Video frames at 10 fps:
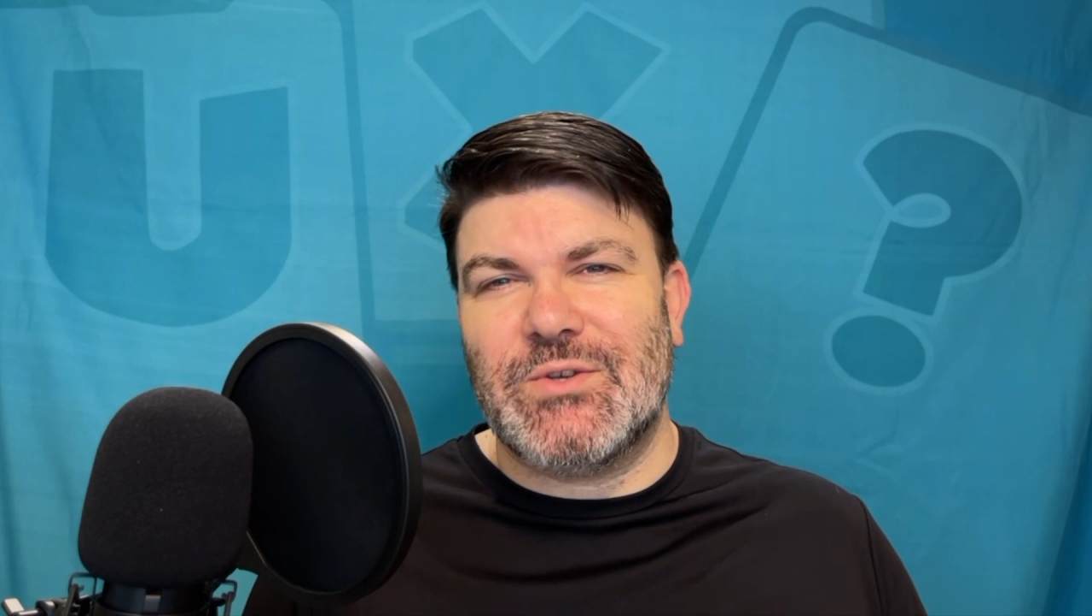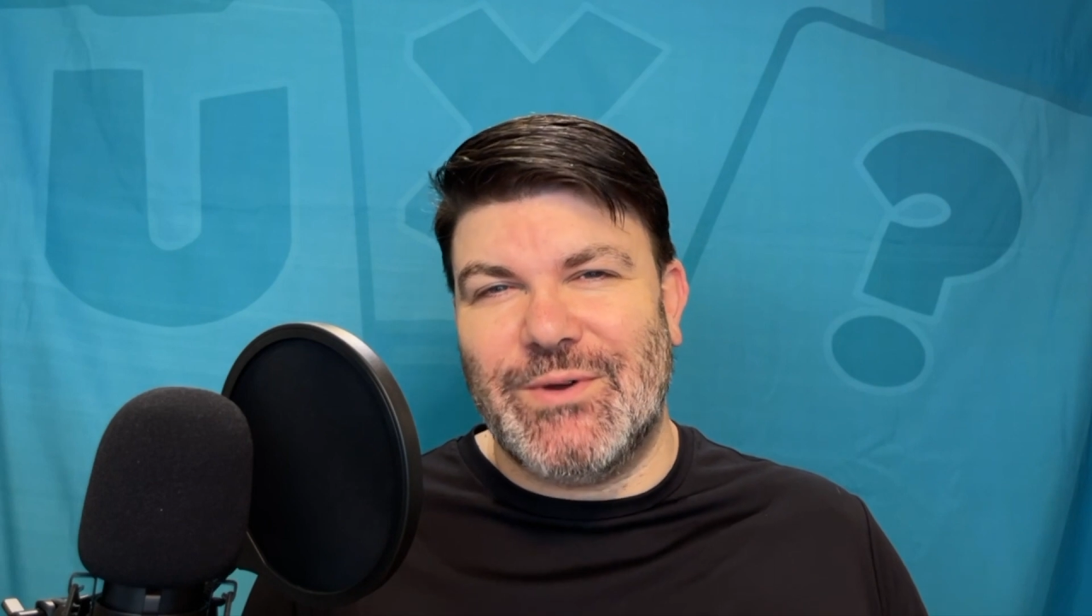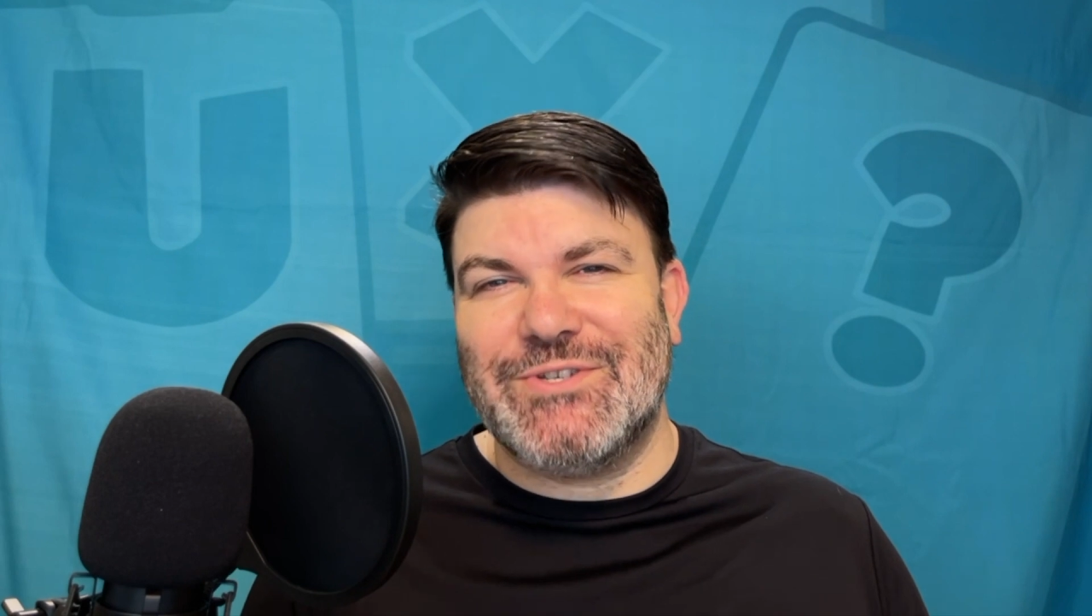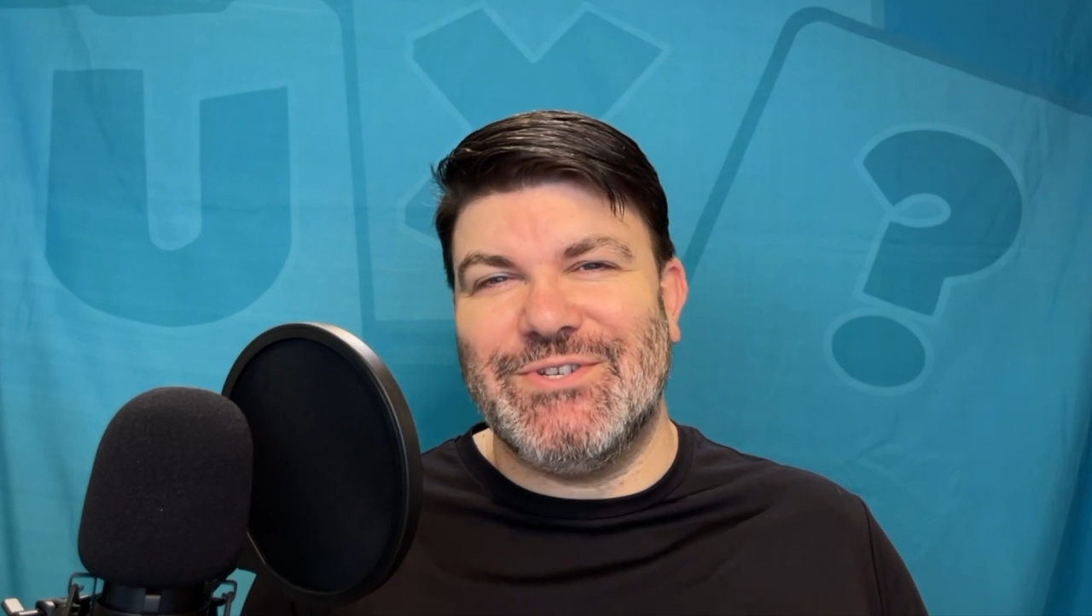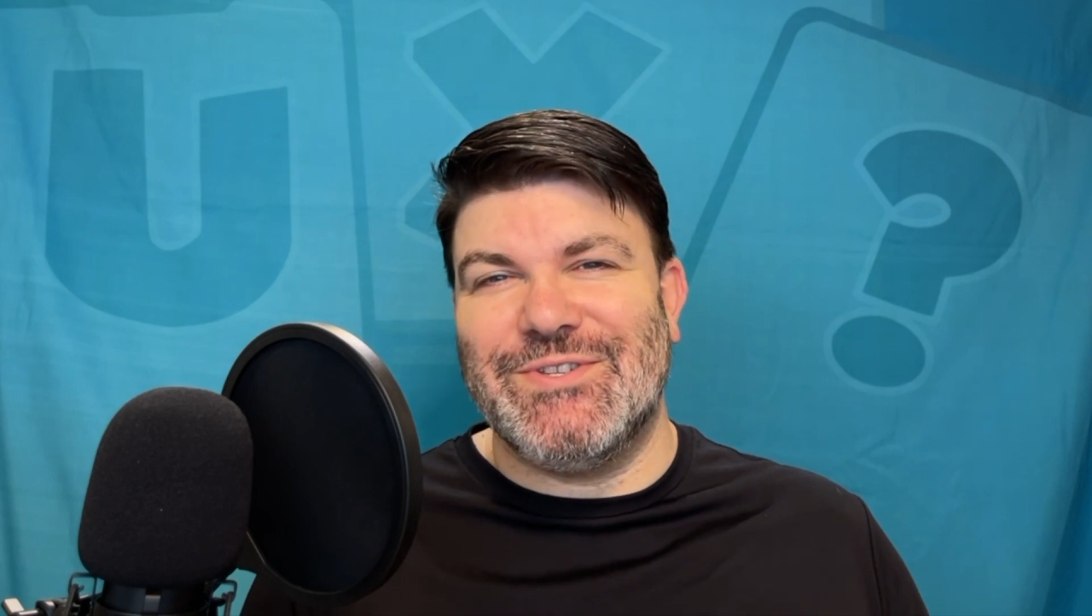
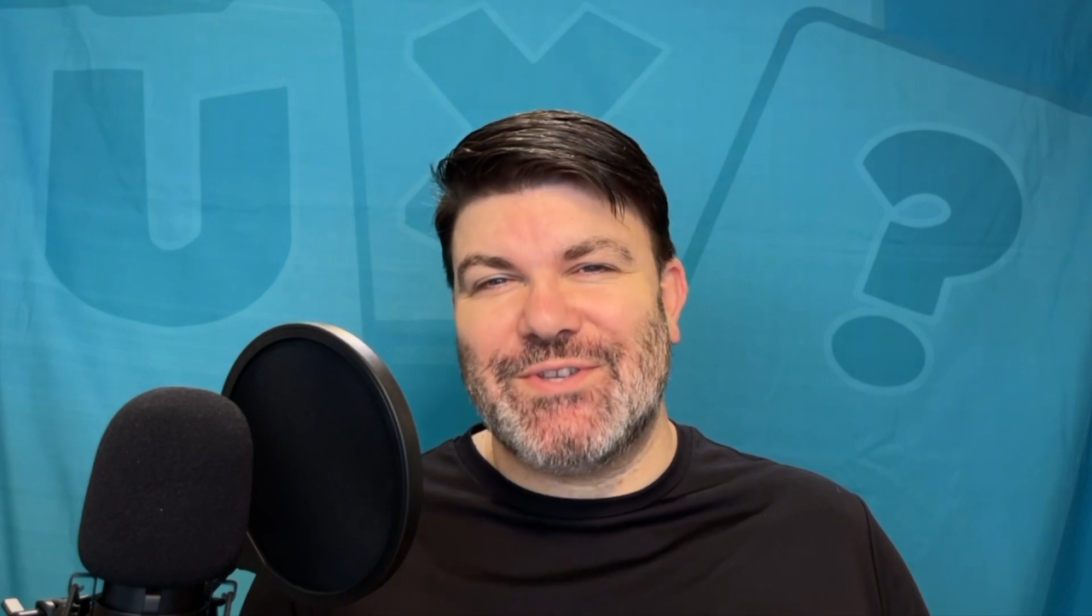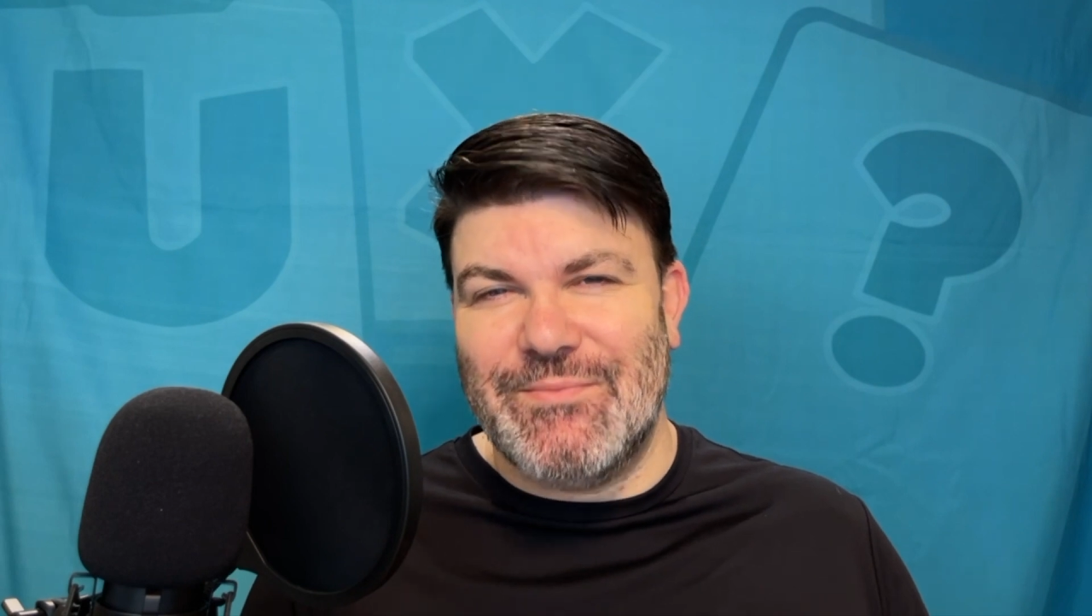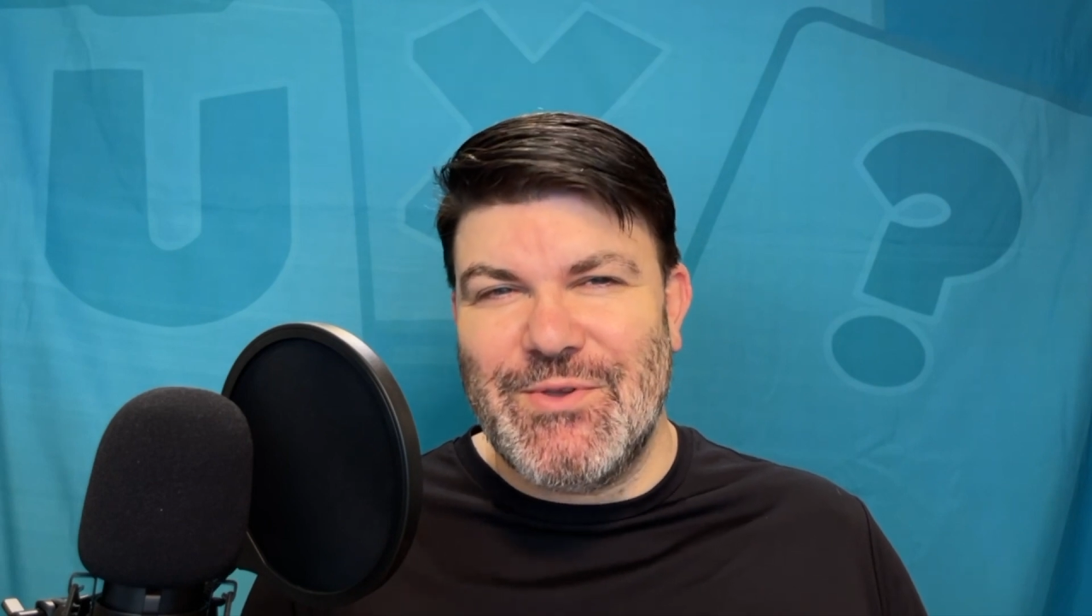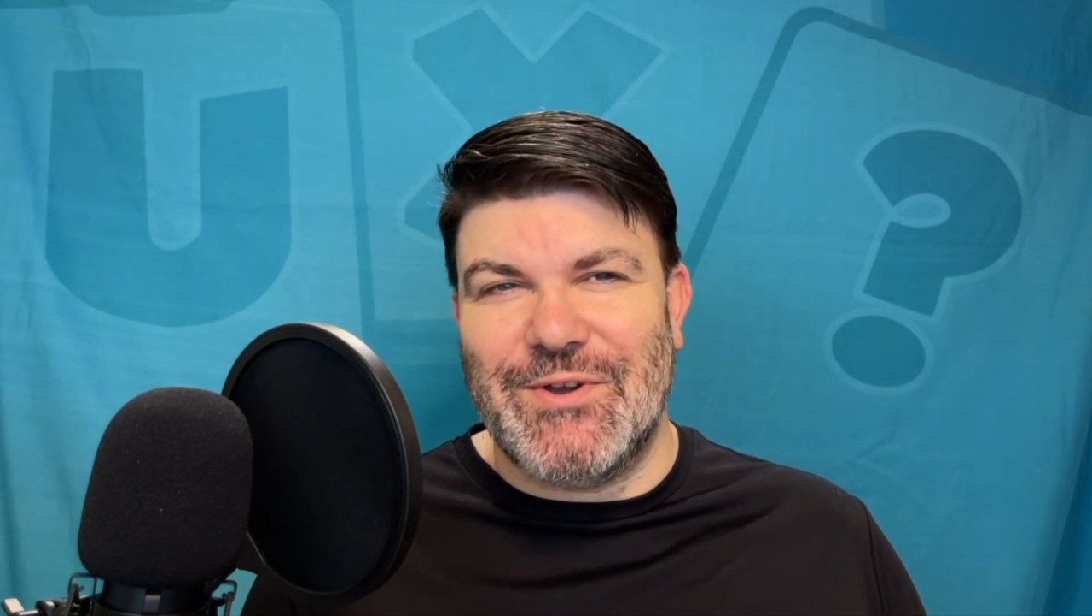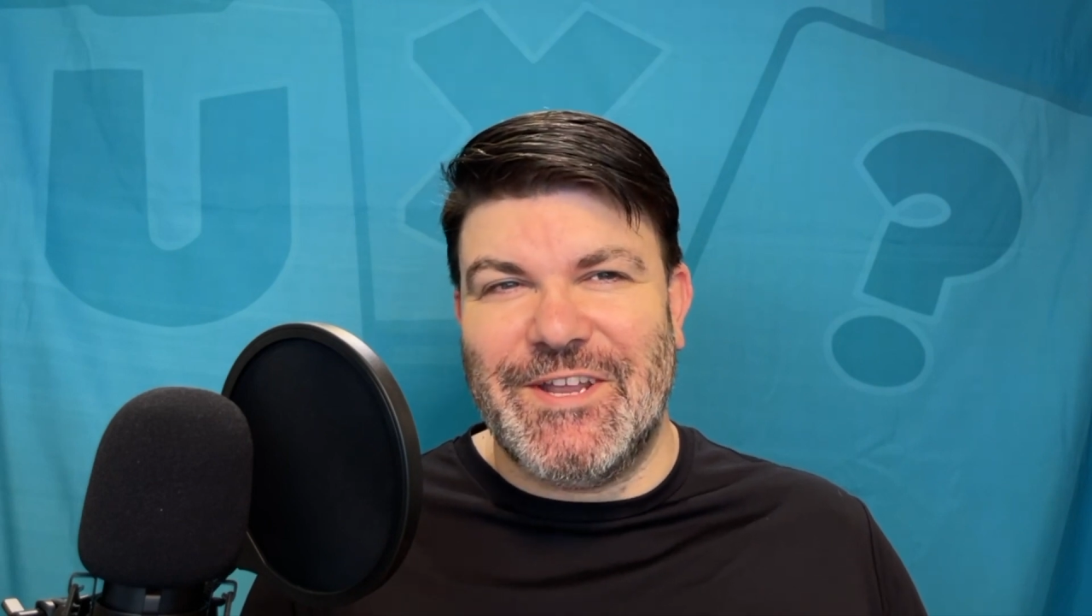Questions
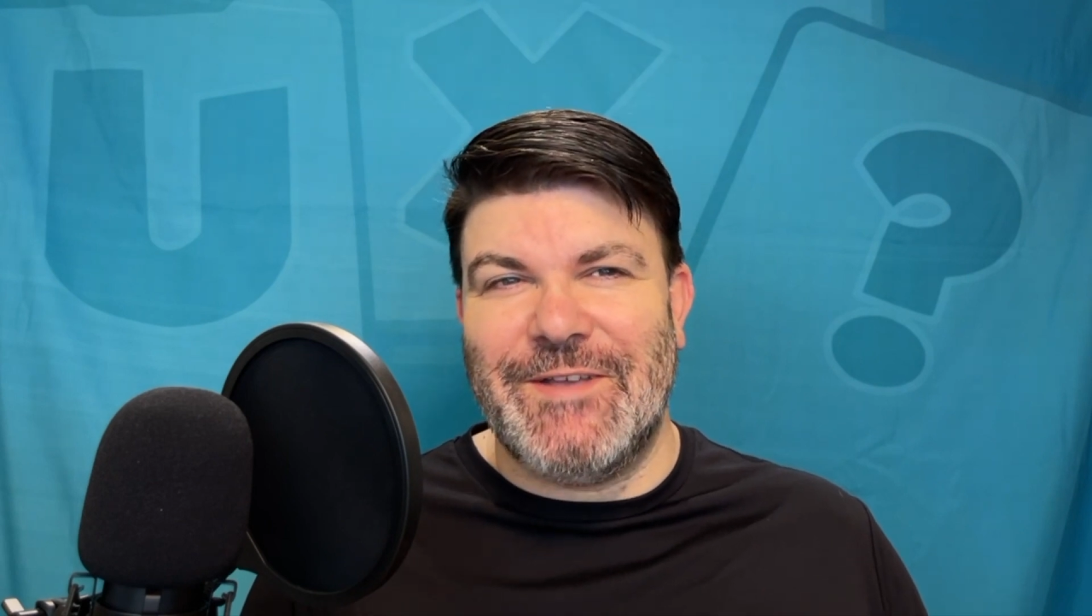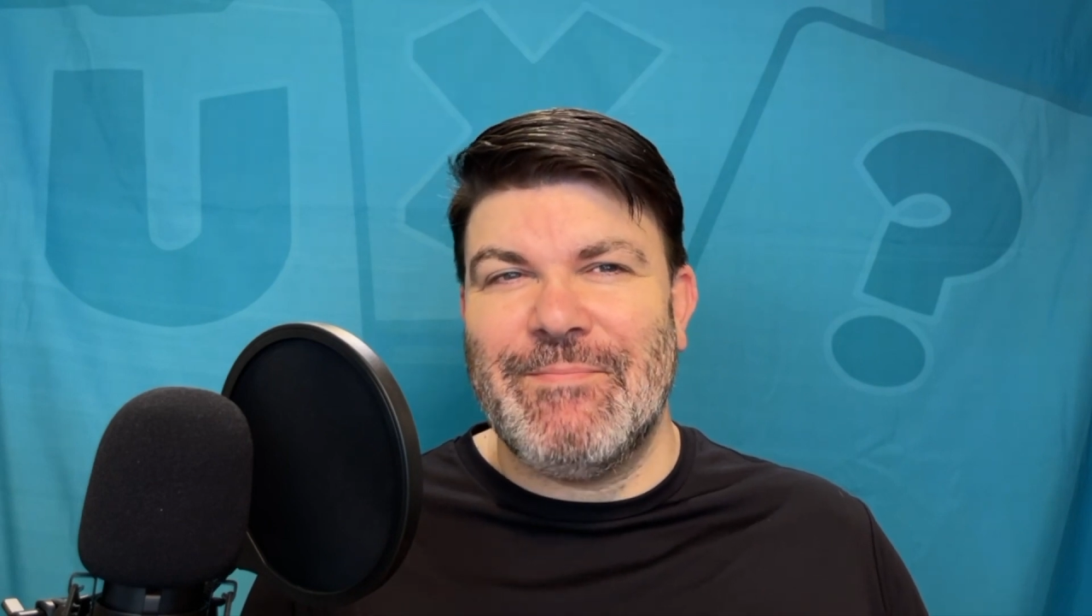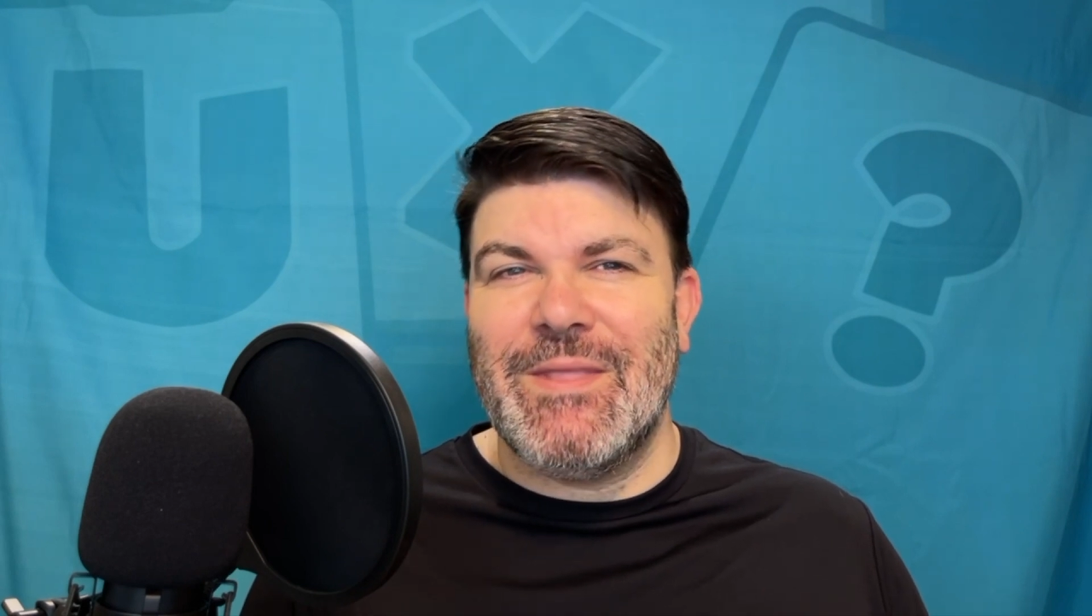community,